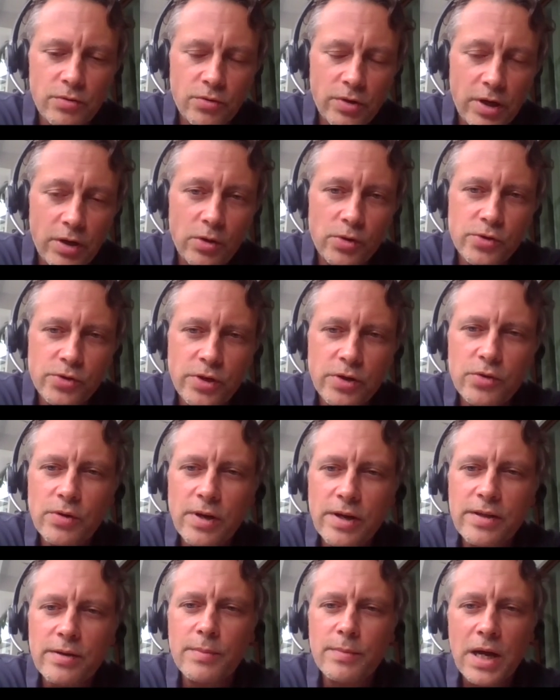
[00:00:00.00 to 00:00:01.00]
get also into
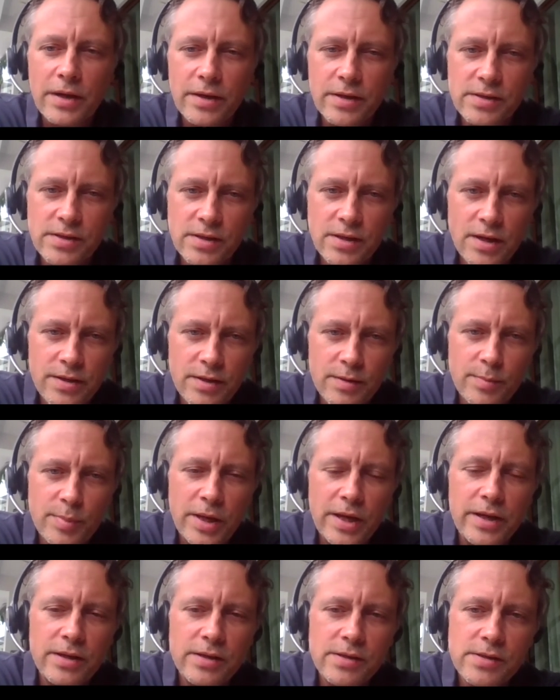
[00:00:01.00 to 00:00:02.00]
other markets and other
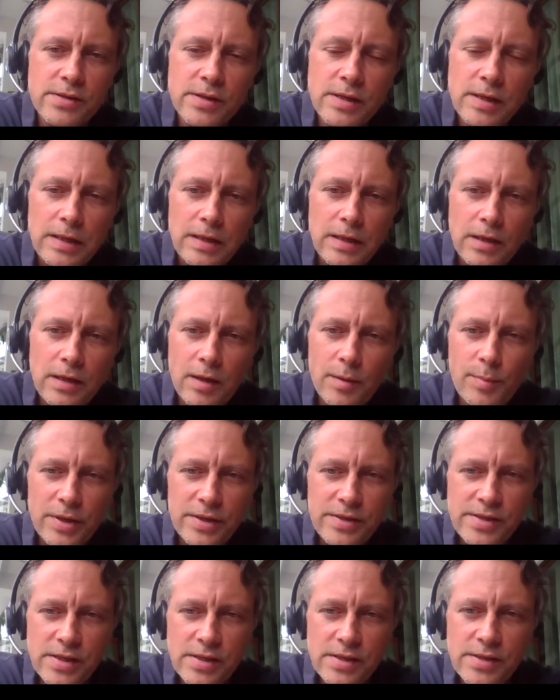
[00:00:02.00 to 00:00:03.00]
players.
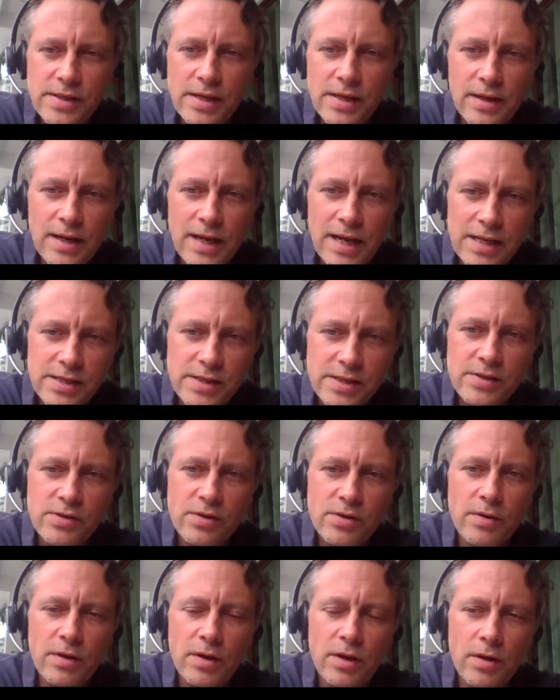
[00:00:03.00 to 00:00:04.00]
But since then, it has
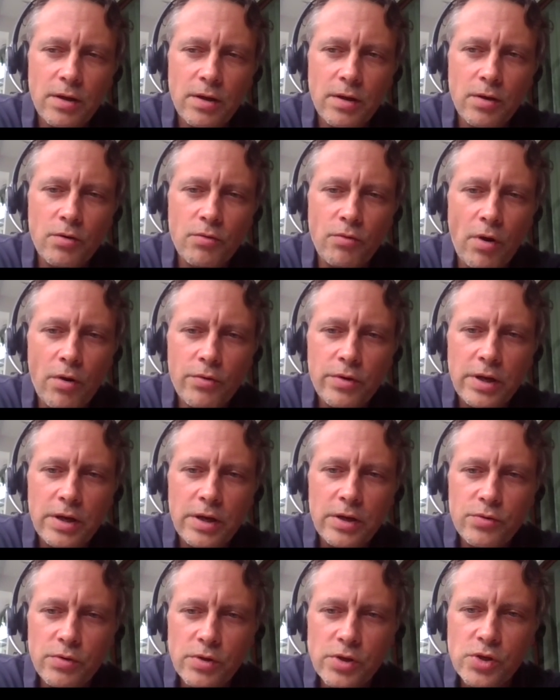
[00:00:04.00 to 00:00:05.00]
grown
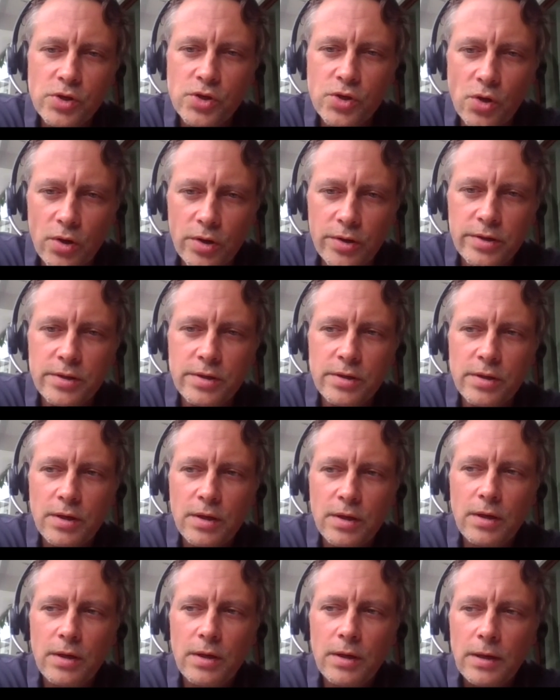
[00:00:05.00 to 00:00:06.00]
into a solid
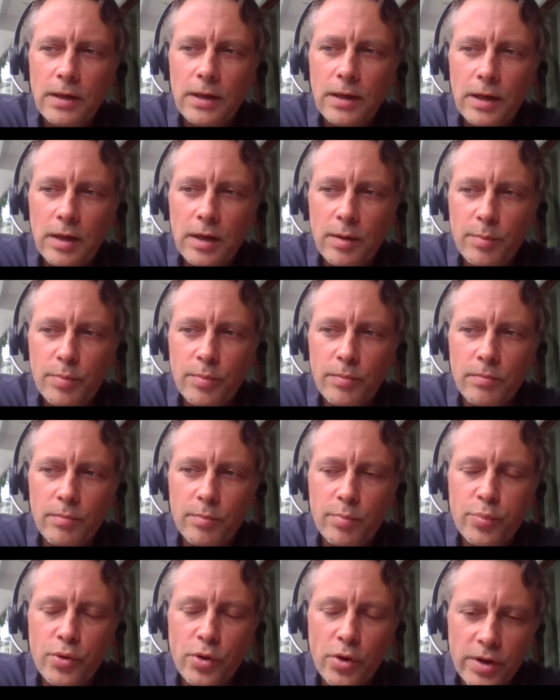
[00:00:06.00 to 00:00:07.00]

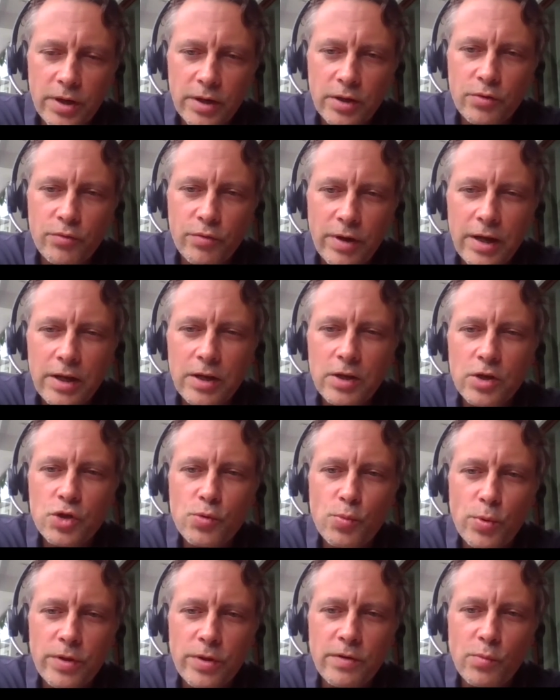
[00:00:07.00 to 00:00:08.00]
product range
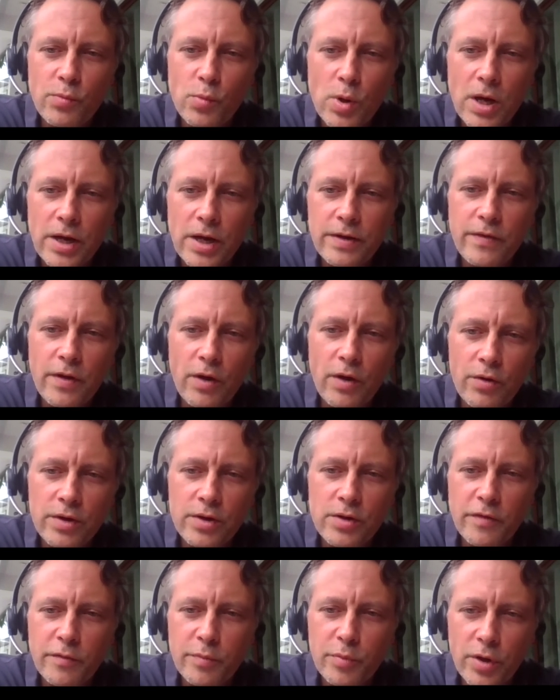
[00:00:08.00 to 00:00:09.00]
with a wide
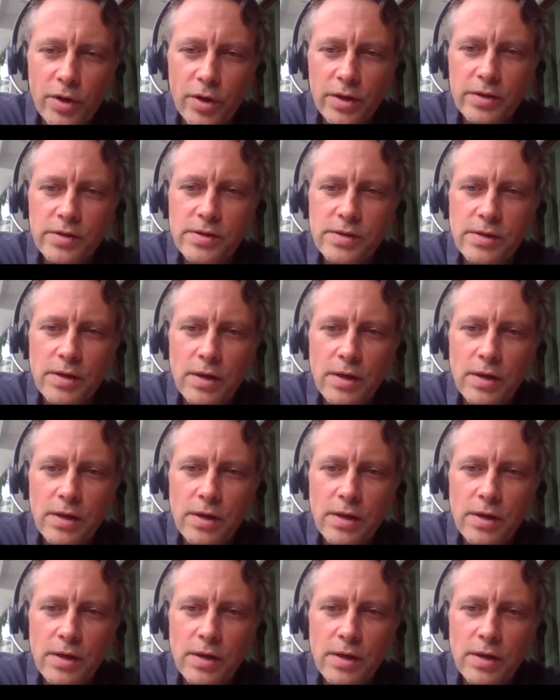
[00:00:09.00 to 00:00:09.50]
variety of products,